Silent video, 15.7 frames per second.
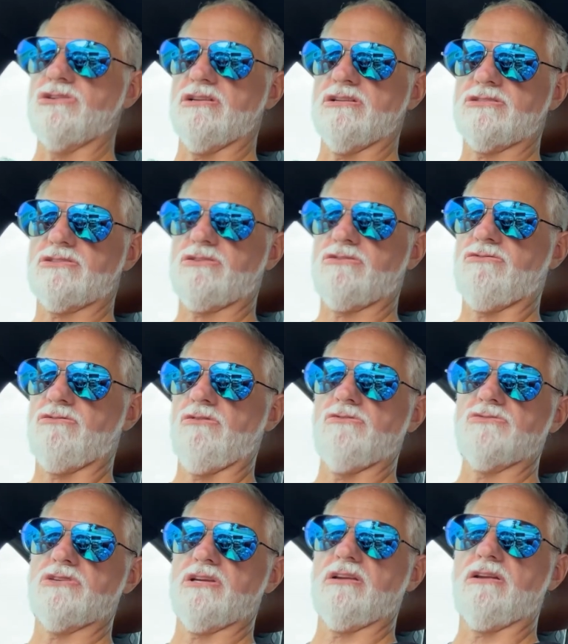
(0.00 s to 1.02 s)
just
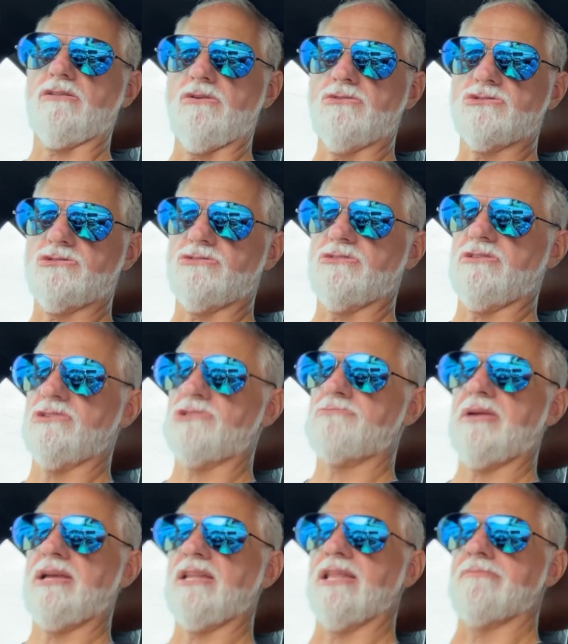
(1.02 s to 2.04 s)
cruising closer to the
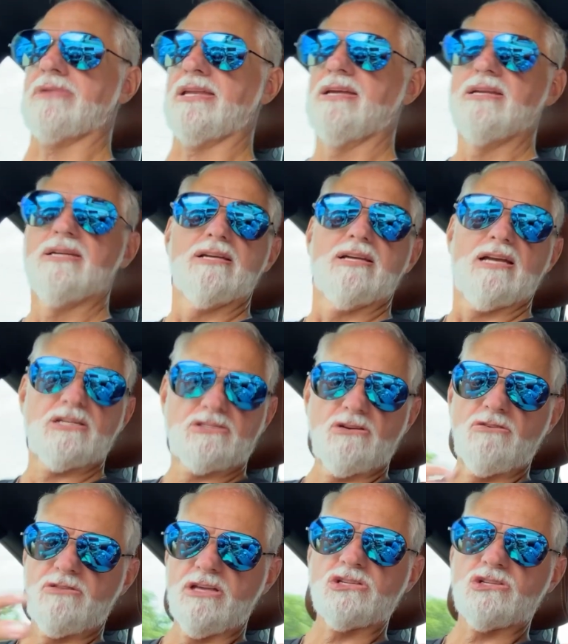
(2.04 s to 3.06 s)
speed limit. And
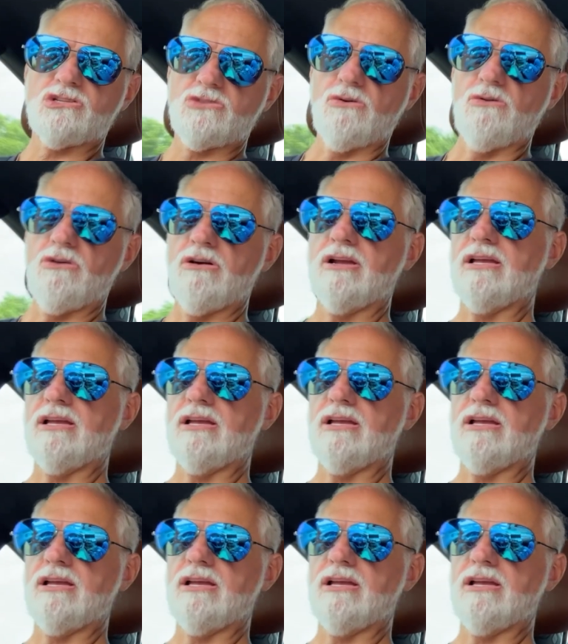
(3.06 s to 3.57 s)
so this story